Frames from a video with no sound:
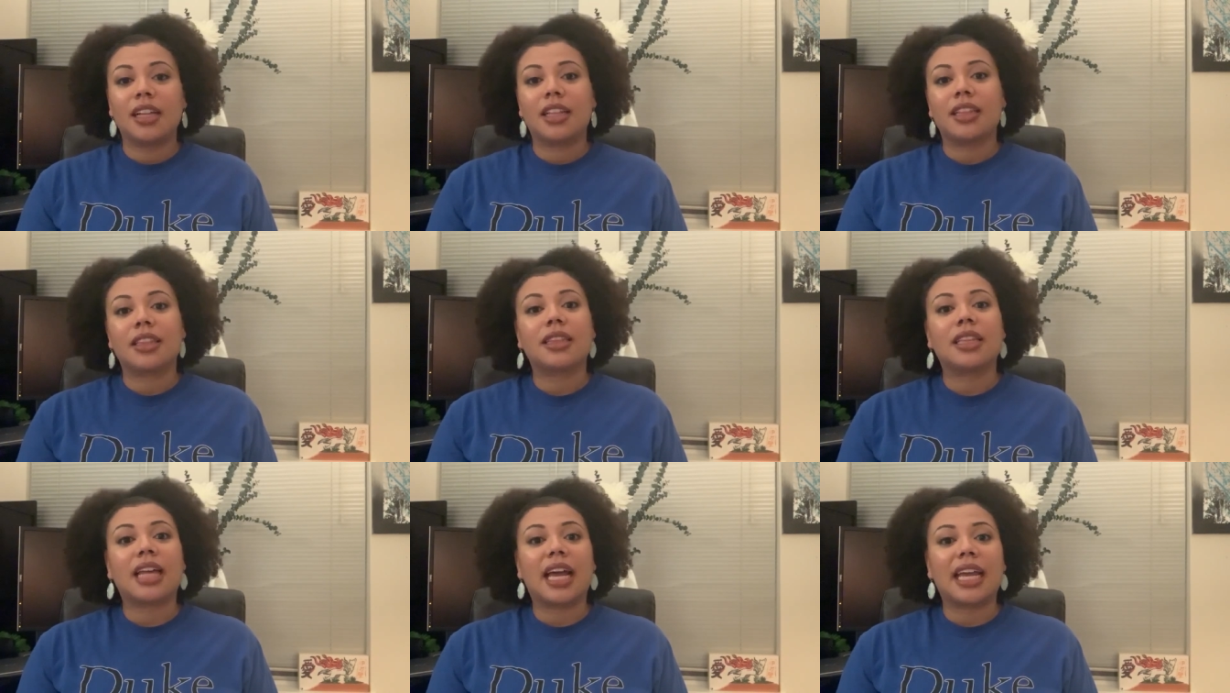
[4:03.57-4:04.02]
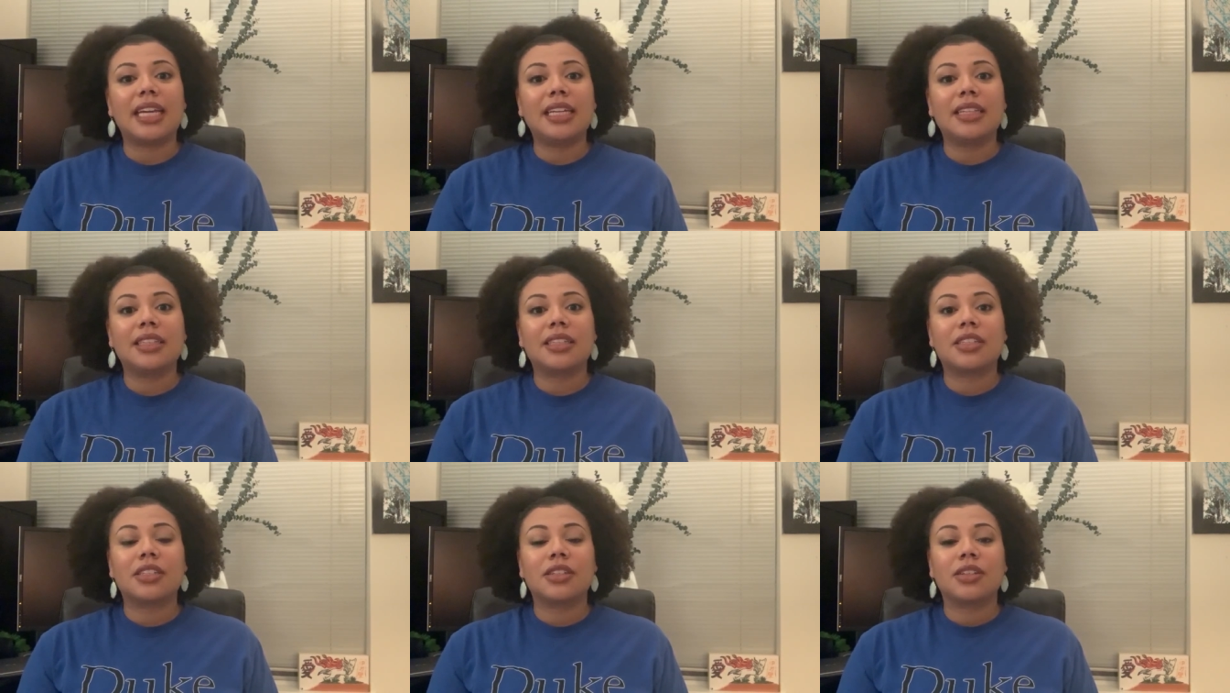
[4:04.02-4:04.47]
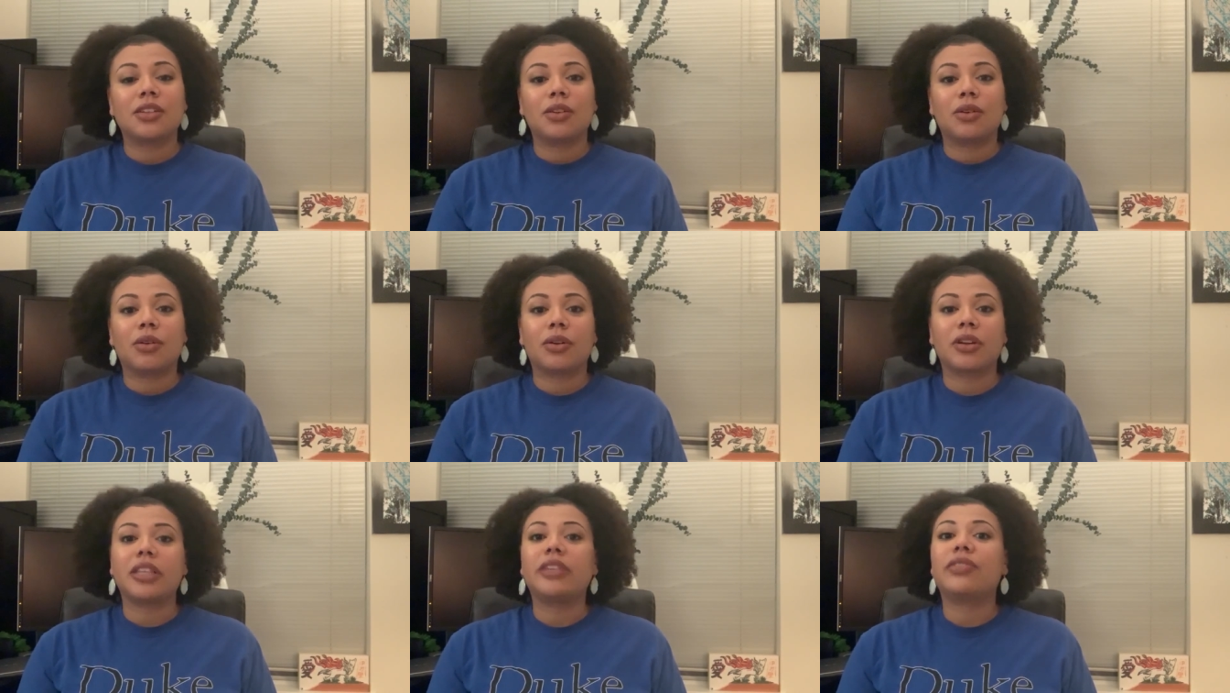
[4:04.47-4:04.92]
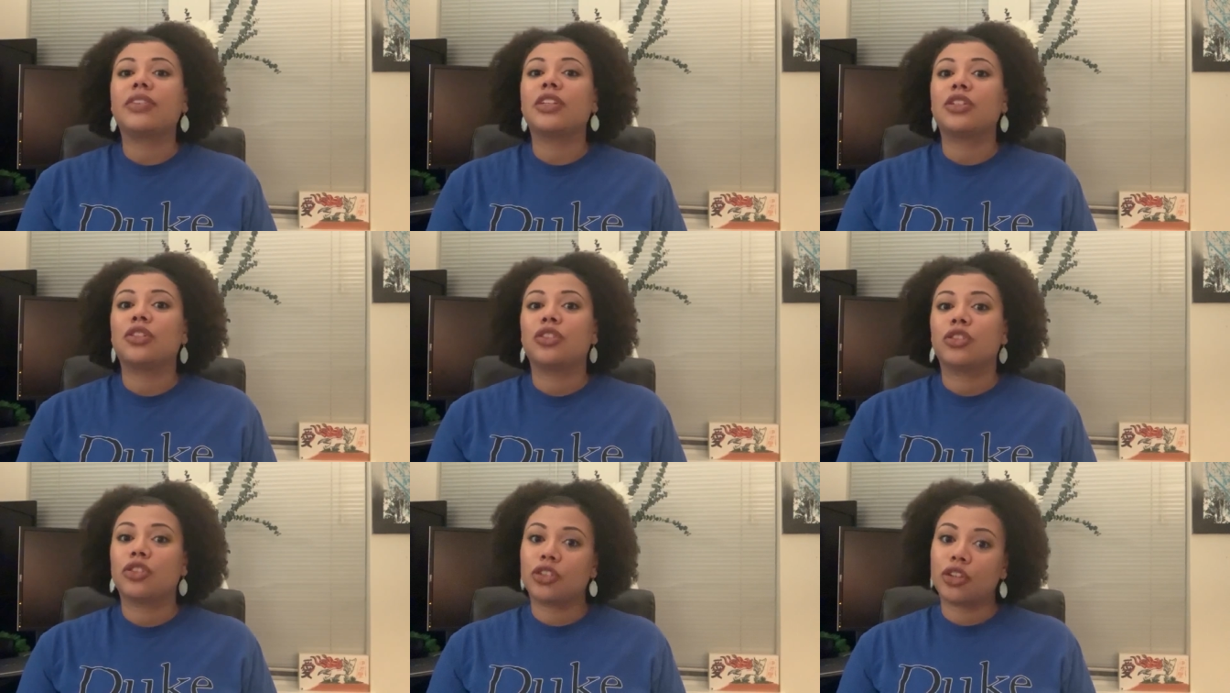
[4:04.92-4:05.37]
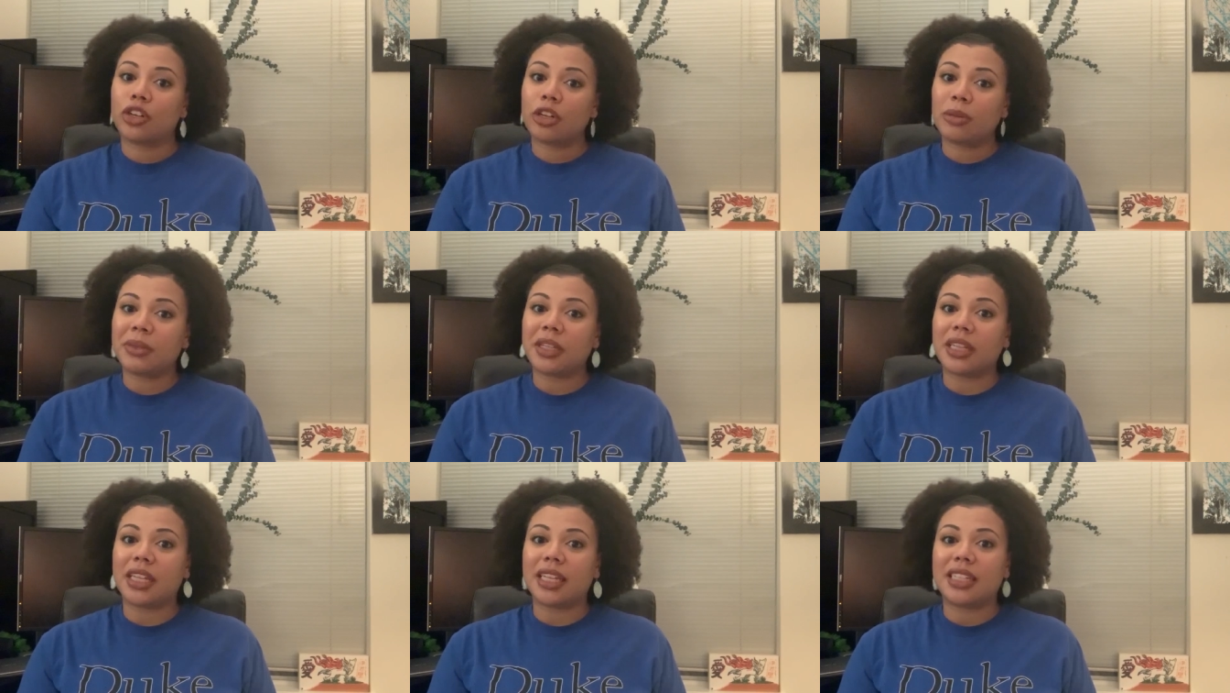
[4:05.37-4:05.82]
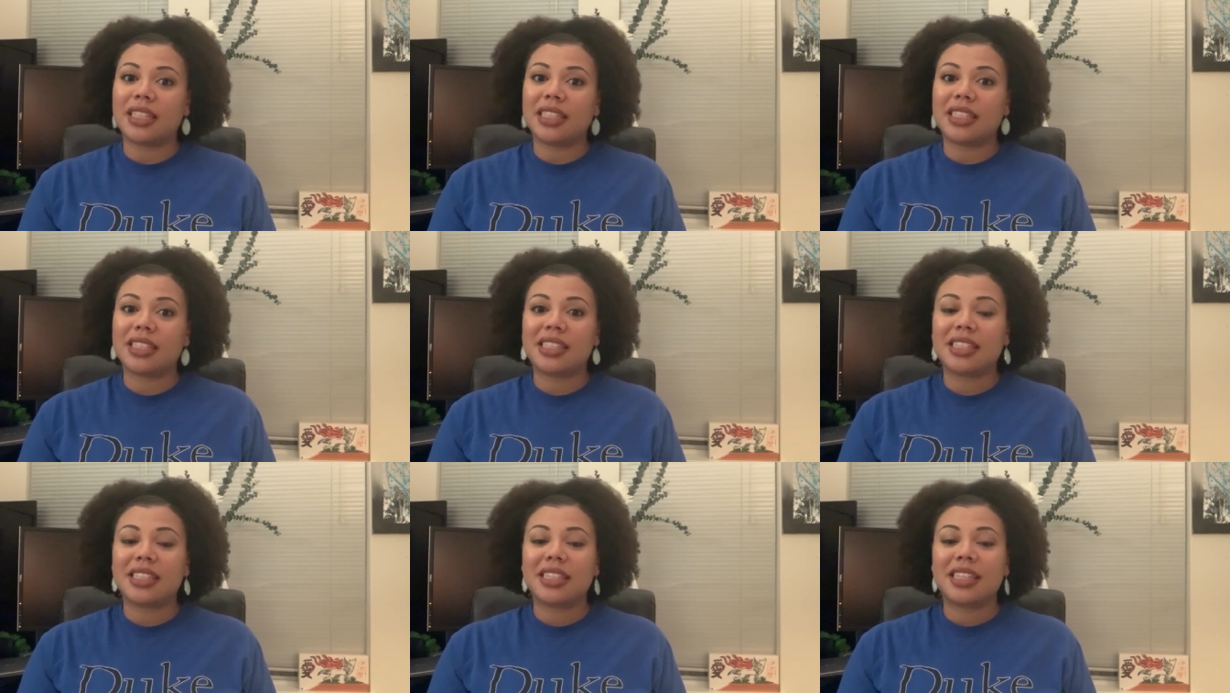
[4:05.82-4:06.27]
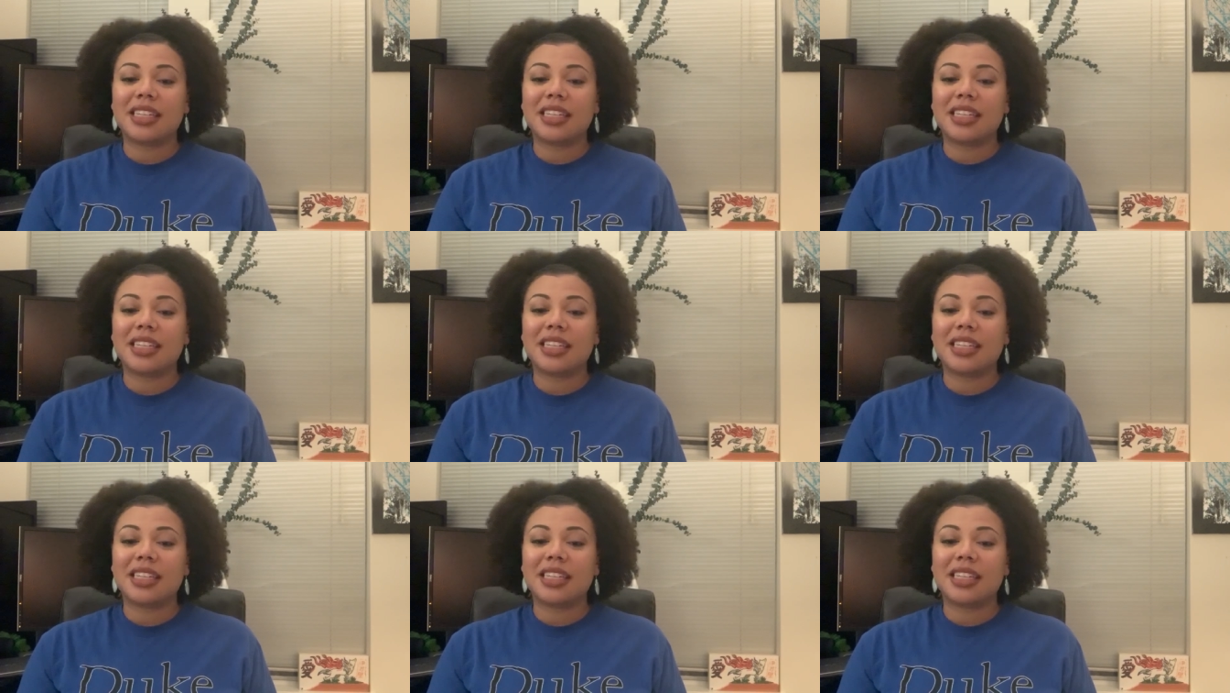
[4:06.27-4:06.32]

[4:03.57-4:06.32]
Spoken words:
light, or even turbulence